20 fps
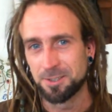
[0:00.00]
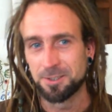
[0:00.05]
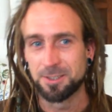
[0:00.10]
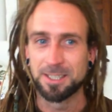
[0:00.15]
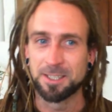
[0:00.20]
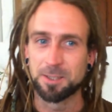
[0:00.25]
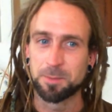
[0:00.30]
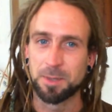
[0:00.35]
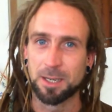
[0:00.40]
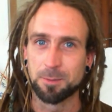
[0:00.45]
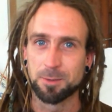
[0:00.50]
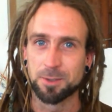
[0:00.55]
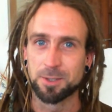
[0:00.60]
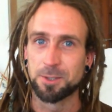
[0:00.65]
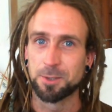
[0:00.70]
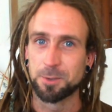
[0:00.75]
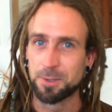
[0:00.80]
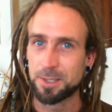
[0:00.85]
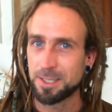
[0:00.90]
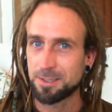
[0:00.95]
you need to be able to
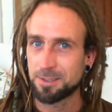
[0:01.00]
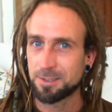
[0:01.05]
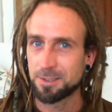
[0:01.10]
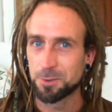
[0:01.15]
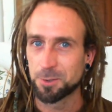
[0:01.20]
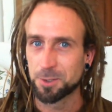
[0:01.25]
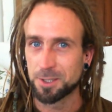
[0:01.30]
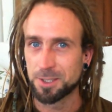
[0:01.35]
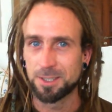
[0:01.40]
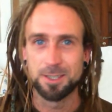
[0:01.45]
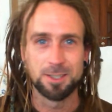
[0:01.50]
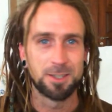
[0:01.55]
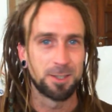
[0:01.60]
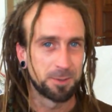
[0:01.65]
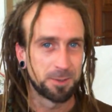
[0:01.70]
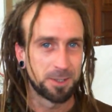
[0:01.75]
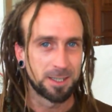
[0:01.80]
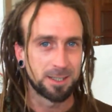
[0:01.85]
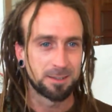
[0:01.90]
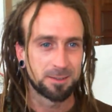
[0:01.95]
do this in order to do
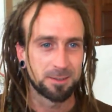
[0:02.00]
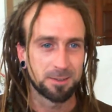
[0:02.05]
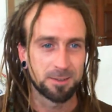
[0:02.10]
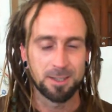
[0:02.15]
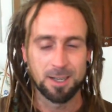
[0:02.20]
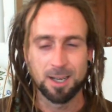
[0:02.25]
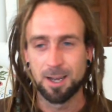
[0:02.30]
this.